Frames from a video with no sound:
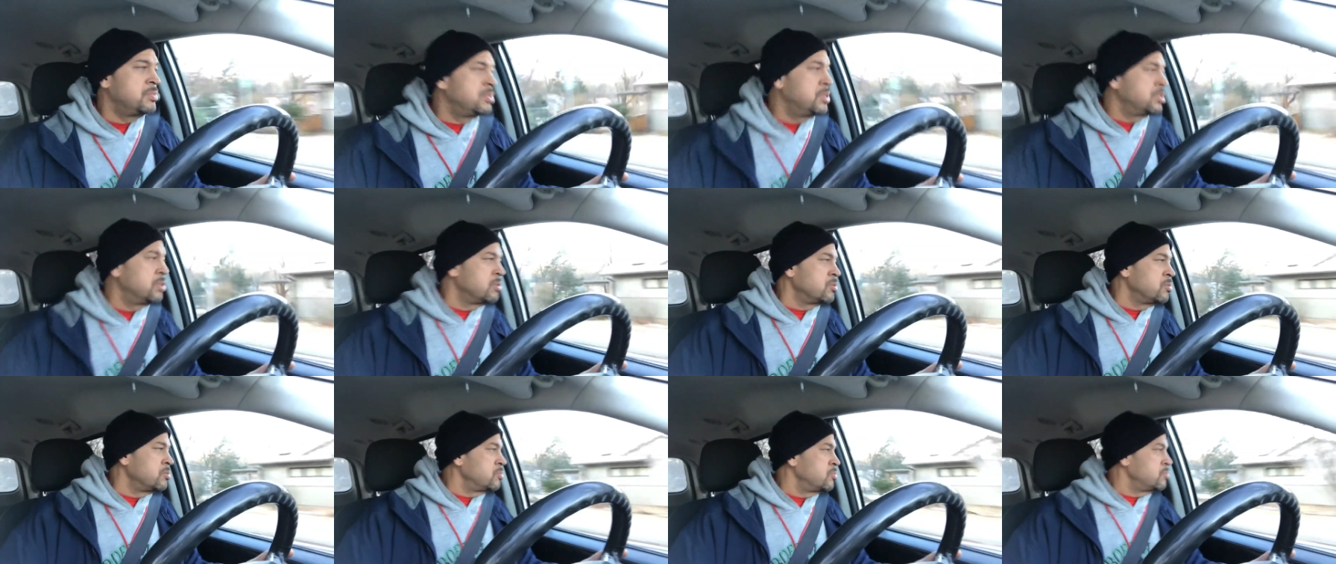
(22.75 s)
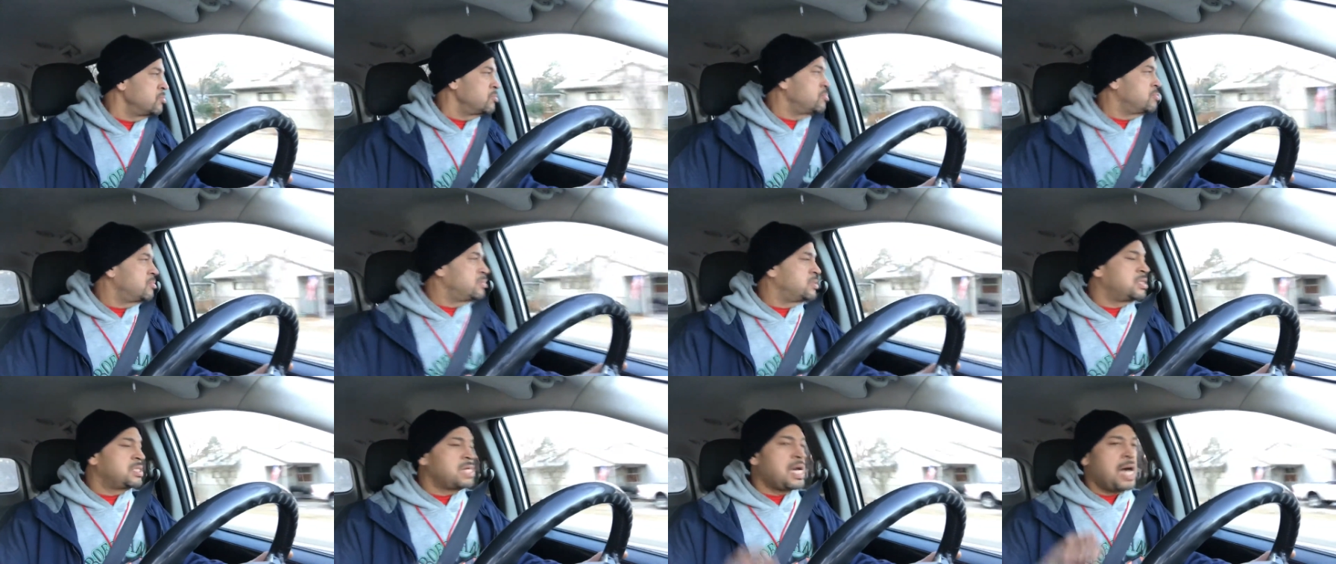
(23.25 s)
little
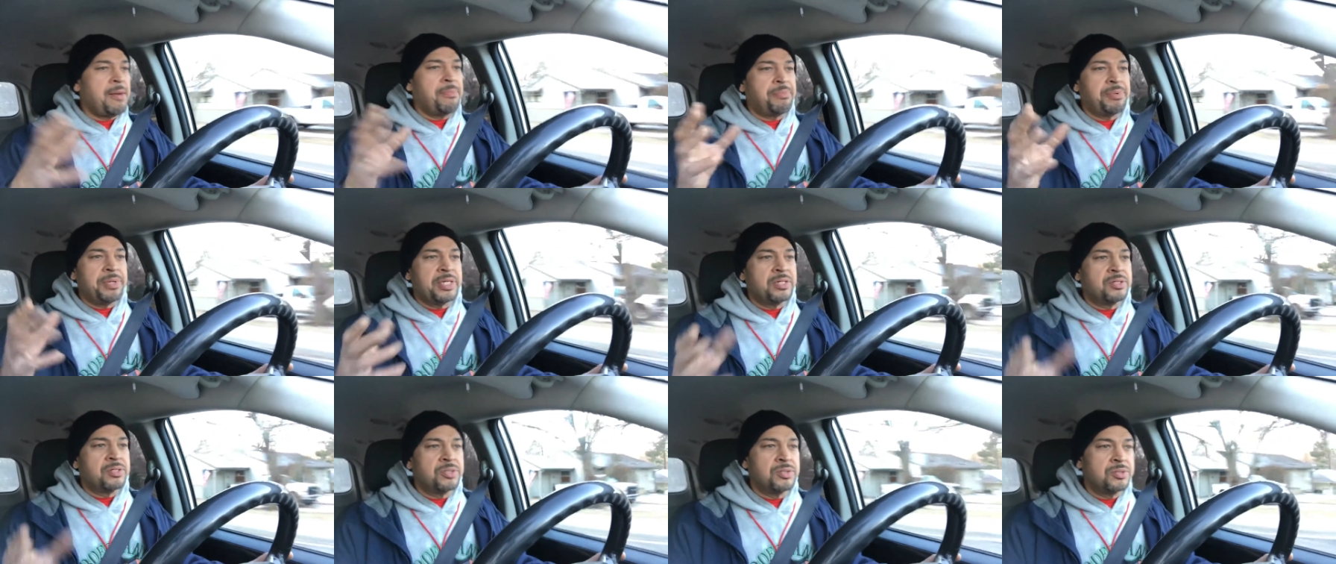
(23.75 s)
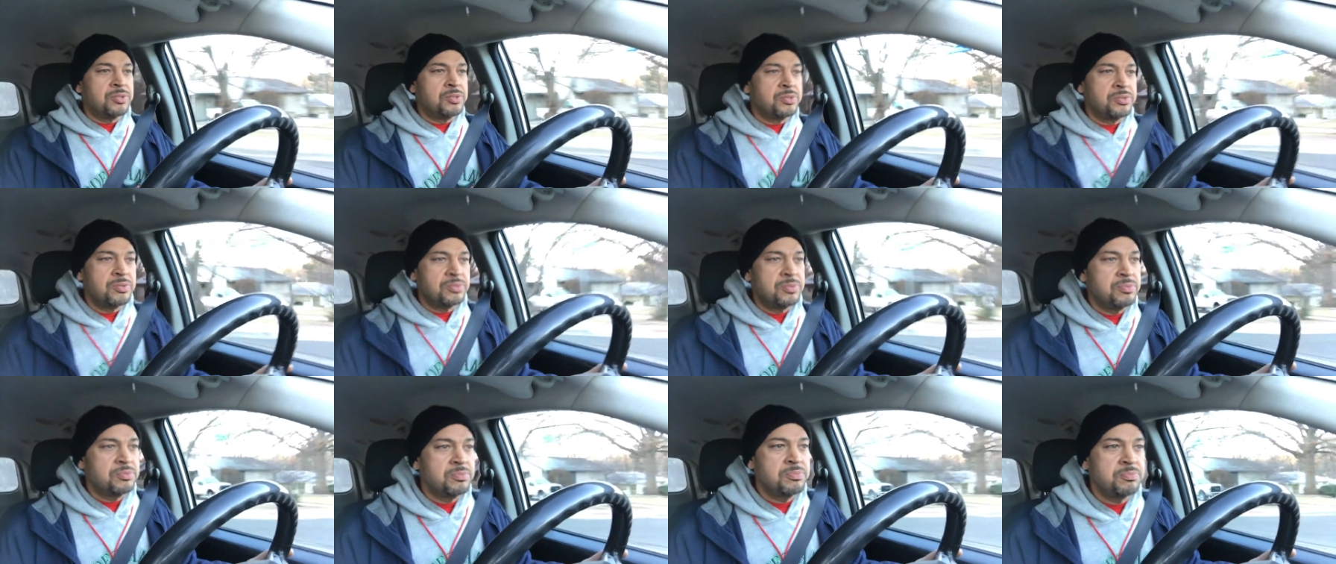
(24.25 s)

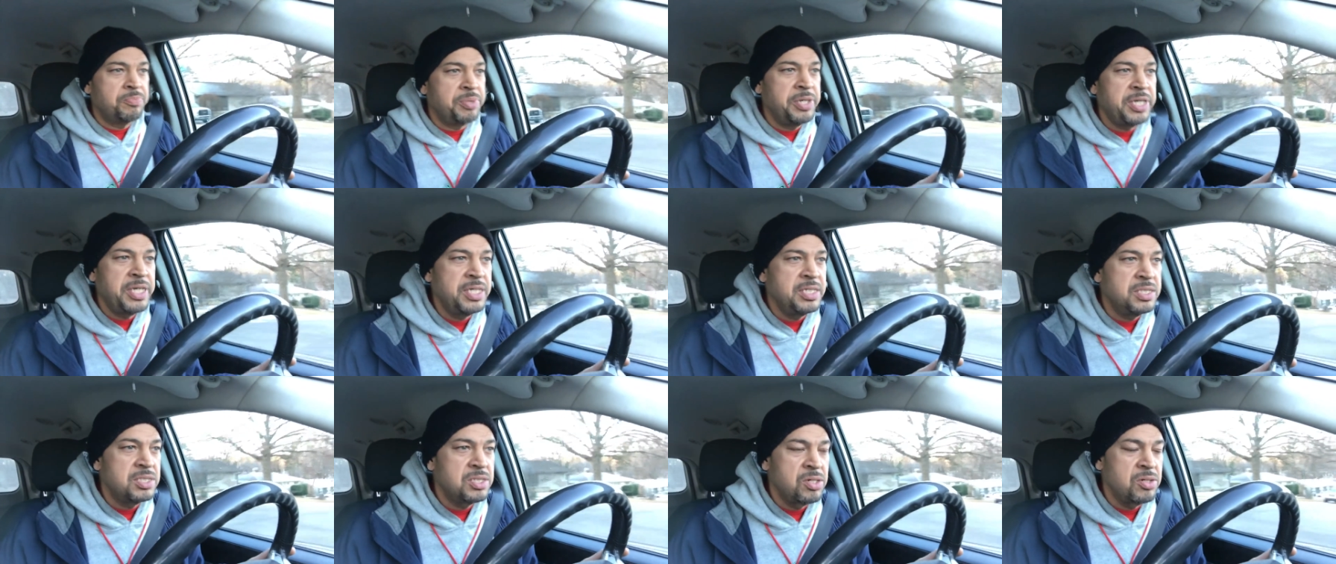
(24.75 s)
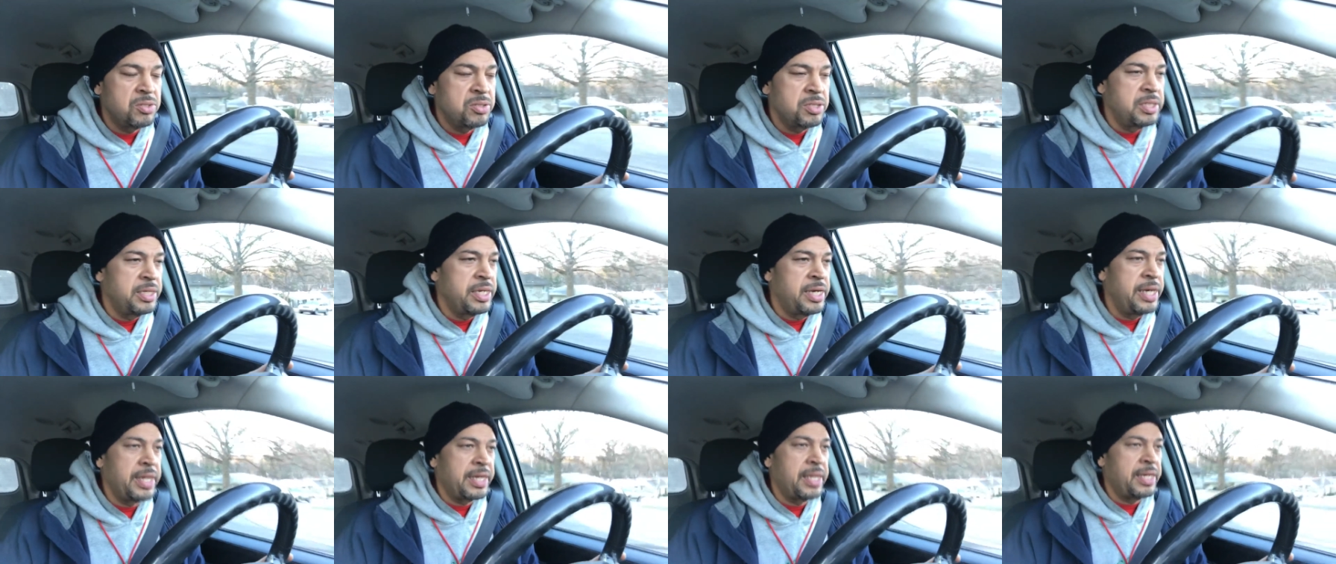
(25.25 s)
topical piece on
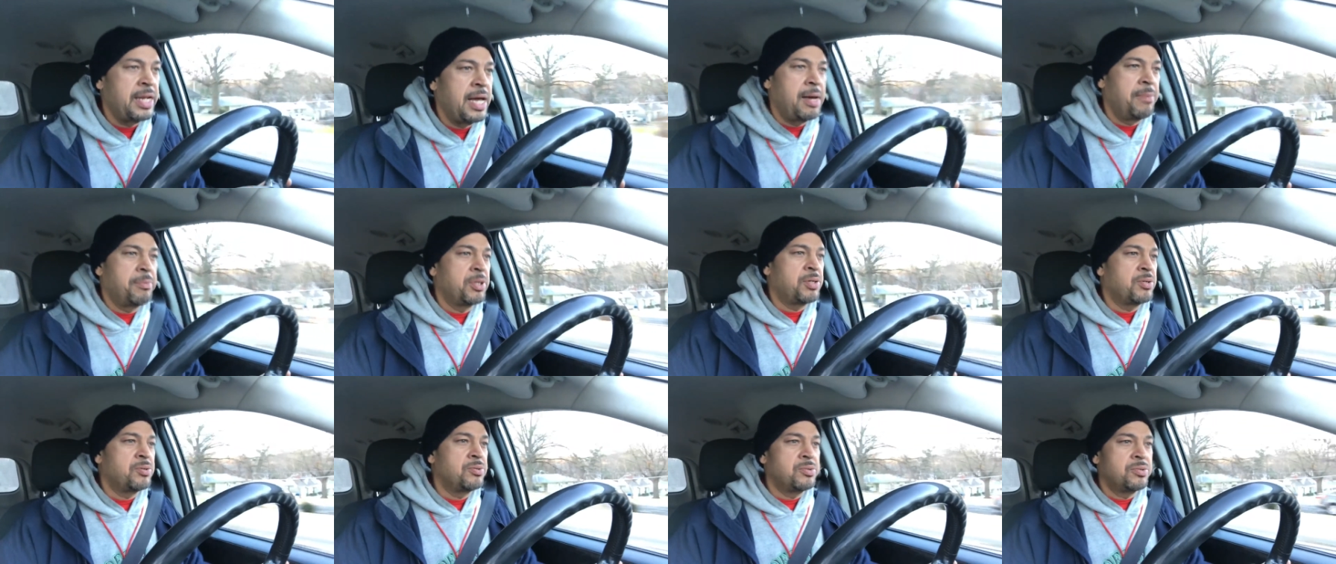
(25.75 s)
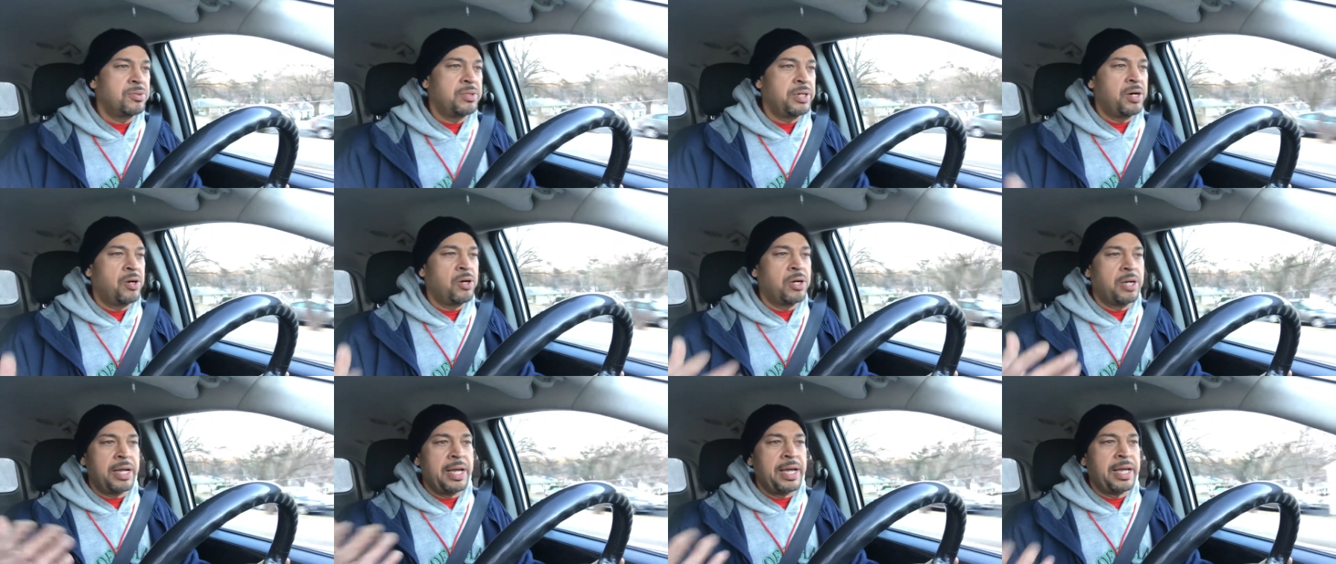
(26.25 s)
an economical
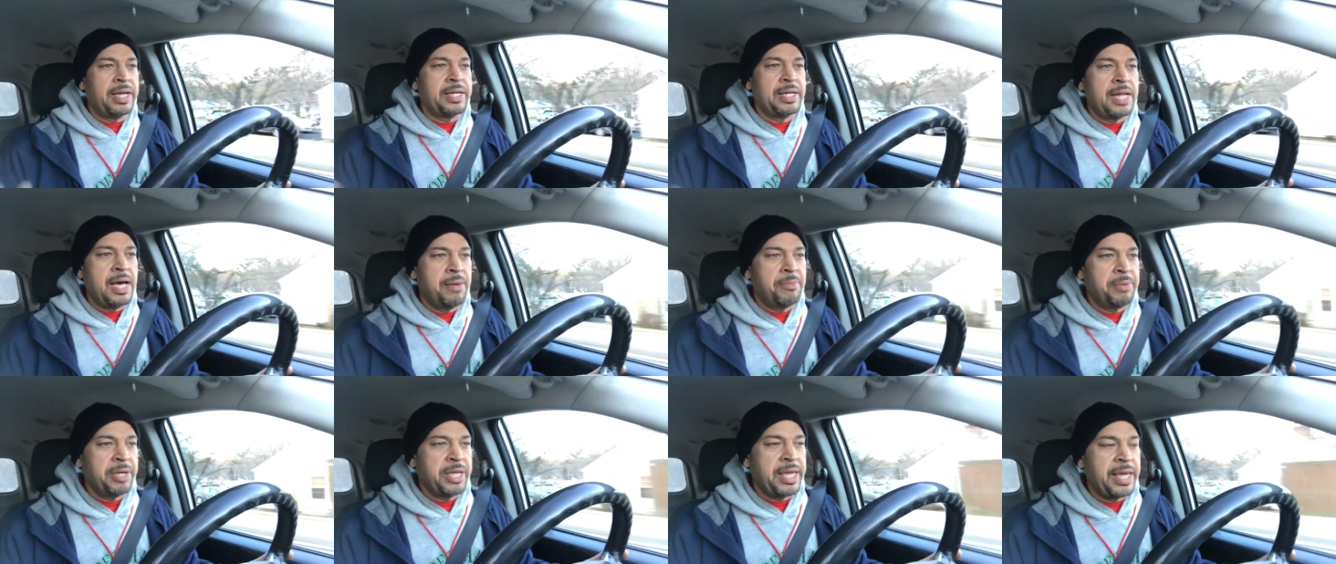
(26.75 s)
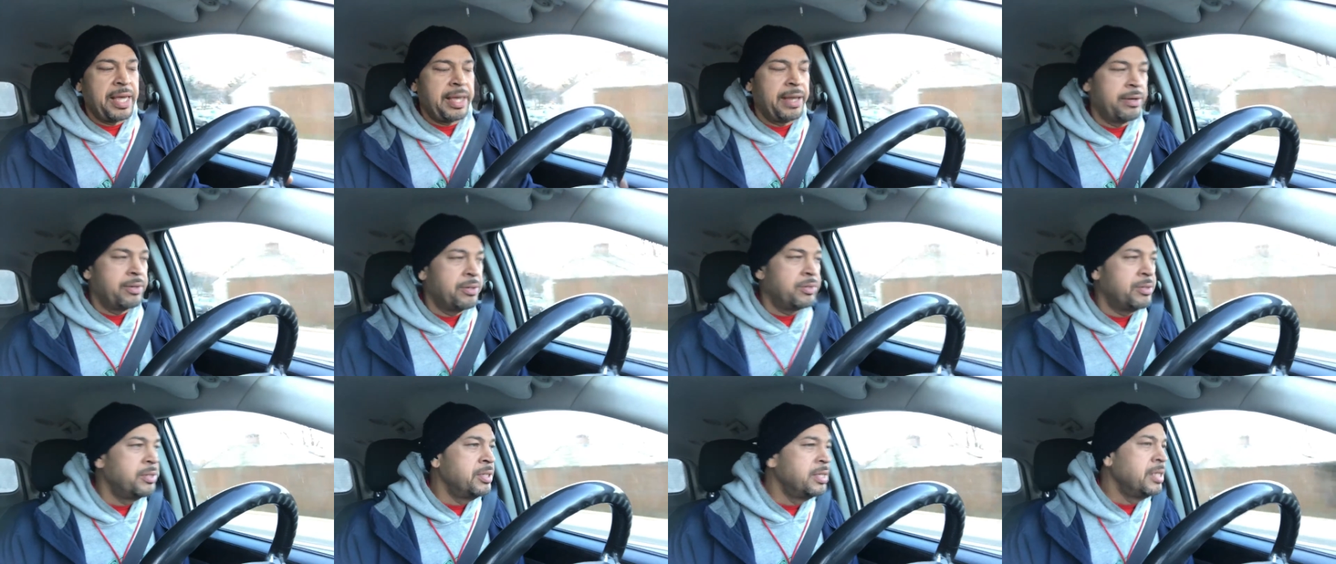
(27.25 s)
or economic
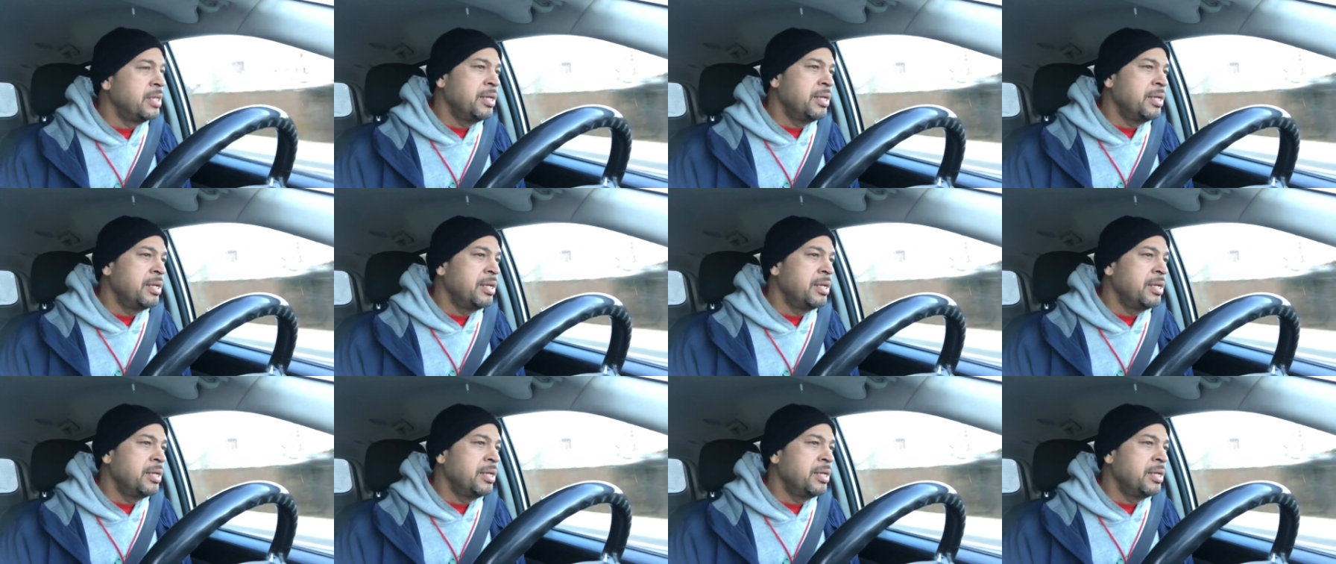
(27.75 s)
angle.